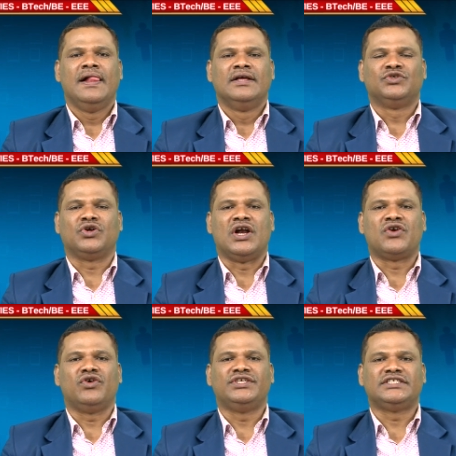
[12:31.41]
So,
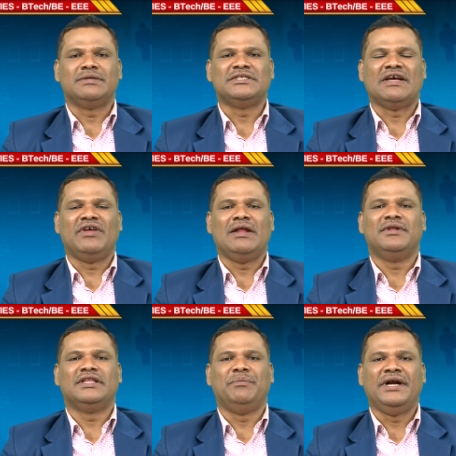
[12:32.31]
control system is available
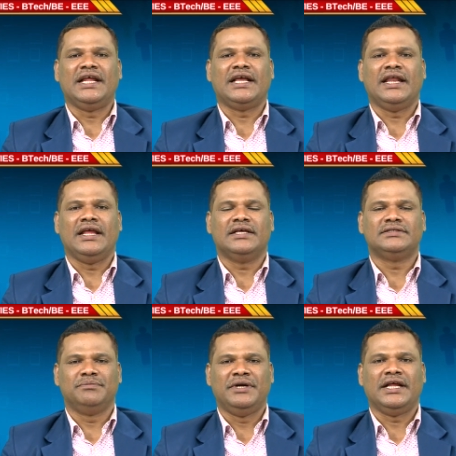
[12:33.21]
in the BTech
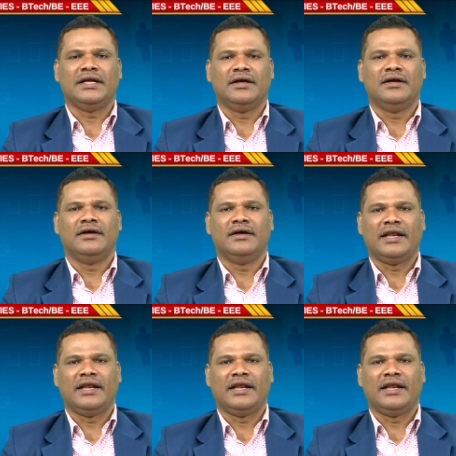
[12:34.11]
areas, BTech uh,